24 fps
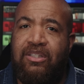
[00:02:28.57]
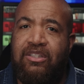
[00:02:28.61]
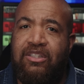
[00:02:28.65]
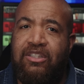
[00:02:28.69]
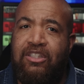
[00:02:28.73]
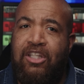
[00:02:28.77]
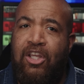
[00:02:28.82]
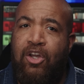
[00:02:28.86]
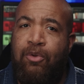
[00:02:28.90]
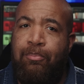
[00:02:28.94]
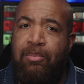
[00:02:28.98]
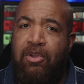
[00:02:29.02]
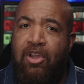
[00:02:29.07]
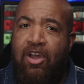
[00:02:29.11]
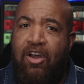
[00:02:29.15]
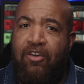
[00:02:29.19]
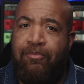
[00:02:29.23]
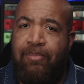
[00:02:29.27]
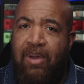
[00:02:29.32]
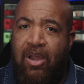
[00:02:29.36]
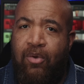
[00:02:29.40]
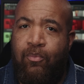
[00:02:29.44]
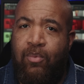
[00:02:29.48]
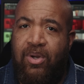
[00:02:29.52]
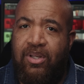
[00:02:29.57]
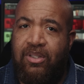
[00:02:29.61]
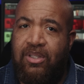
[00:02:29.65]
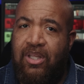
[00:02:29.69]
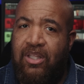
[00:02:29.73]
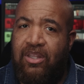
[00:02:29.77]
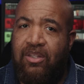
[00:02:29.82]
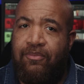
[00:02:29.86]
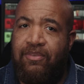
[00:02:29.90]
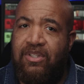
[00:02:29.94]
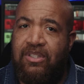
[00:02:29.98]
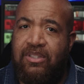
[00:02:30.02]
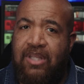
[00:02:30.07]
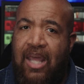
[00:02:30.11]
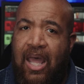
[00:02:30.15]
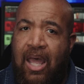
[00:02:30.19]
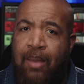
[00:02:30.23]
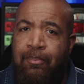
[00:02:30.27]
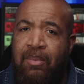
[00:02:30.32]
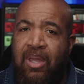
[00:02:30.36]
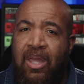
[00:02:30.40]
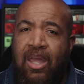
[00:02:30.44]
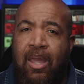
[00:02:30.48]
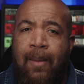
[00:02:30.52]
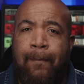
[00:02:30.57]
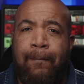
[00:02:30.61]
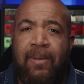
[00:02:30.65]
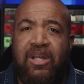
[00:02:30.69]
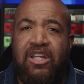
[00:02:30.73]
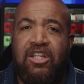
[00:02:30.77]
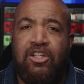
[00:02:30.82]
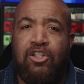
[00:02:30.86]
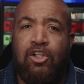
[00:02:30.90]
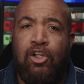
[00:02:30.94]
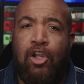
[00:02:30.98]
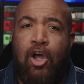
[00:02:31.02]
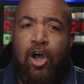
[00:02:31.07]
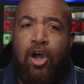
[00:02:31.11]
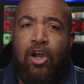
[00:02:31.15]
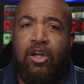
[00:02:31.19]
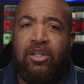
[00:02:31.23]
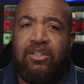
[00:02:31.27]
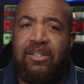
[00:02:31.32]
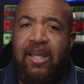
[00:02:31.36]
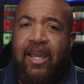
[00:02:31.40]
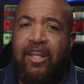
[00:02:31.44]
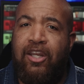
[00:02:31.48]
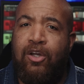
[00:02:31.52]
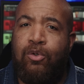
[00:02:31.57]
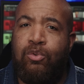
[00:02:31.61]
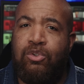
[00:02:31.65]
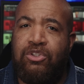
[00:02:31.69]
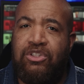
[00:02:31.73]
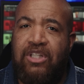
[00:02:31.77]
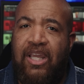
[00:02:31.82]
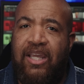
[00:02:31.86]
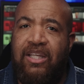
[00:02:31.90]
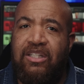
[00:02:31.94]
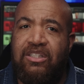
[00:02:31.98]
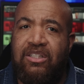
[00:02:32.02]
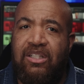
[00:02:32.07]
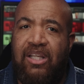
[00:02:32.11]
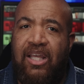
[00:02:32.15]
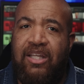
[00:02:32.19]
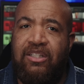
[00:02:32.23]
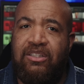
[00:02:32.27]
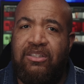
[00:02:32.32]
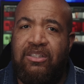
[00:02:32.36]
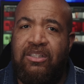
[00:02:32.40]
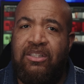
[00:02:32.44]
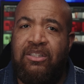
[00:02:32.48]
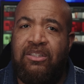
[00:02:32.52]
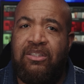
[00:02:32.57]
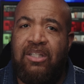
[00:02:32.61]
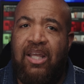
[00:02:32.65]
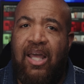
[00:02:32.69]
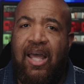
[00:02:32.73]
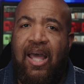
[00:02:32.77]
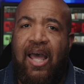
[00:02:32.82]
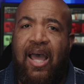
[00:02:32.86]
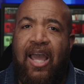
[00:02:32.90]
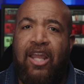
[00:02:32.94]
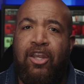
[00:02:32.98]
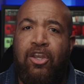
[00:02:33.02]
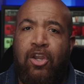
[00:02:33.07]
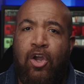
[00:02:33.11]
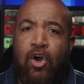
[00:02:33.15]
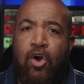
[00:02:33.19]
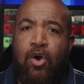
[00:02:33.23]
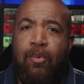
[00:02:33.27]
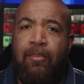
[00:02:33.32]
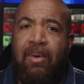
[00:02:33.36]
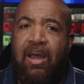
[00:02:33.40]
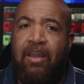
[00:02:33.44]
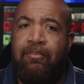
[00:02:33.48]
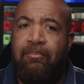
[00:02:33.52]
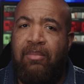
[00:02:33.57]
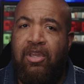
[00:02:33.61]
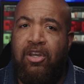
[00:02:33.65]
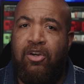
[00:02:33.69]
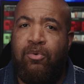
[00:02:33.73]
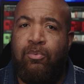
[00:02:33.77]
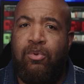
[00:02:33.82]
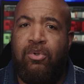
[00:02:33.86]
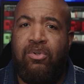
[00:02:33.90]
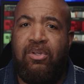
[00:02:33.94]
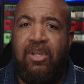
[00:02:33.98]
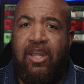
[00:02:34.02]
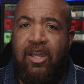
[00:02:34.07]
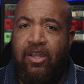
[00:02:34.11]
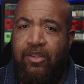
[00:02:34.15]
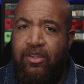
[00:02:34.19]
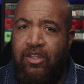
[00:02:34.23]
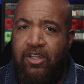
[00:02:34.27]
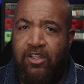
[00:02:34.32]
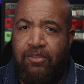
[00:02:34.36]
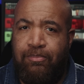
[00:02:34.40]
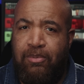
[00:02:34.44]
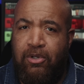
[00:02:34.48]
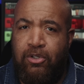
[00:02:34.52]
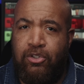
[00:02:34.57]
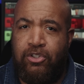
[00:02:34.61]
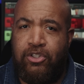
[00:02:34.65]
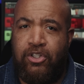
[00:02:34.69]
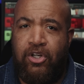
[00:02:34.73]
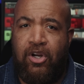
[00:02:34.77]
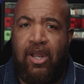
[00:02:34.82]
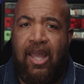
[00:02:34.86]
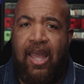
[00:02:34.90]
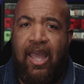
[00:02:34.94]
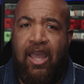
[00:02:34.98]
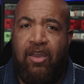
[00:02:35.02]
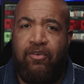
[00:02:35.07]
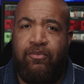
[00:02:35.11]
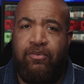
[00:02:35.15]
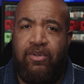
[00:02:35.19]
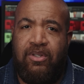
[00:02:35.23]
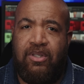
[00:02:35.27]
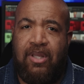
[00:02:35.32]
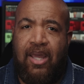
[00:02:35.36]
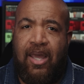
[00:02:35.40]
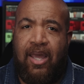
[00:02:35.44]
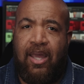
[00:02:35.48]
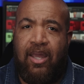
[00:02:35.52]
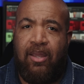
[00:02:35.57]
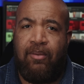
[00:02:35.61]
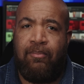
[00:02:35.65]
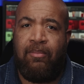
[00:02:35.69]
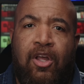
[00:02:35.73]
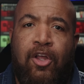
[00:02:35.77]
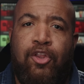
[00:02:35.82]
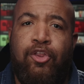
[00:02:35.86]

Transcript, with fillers: still be off by one tenth of a stop, but as long as I don't change lenses, I know my meter will nail the exposure every time.